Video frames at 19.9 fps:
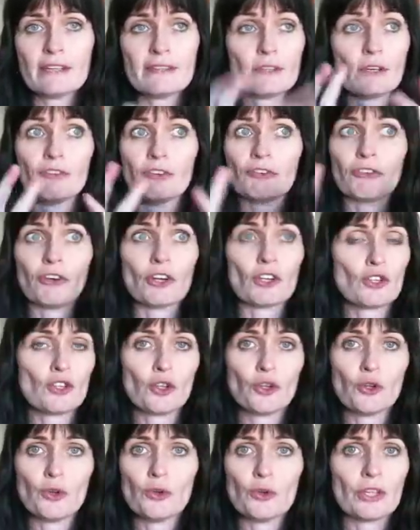So if you've got
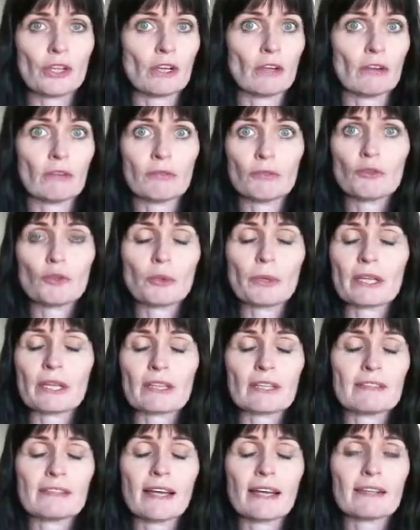two that are doing the
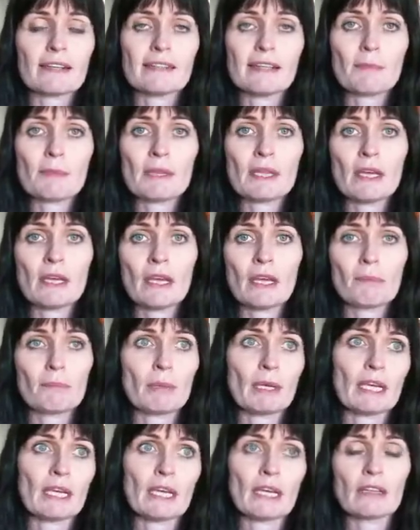exact same thing,
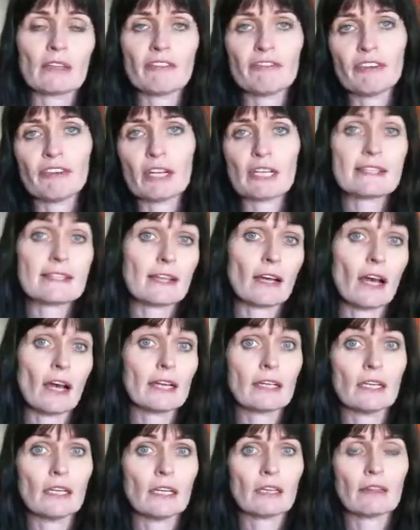being the funny
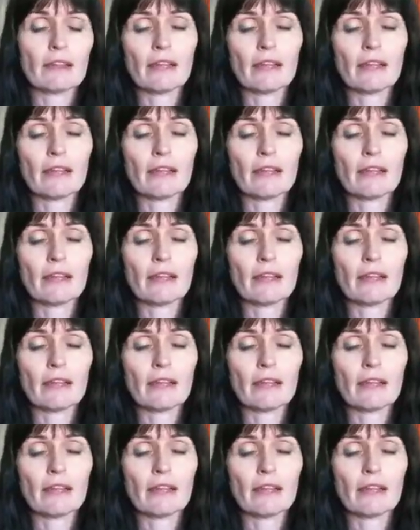sidekick,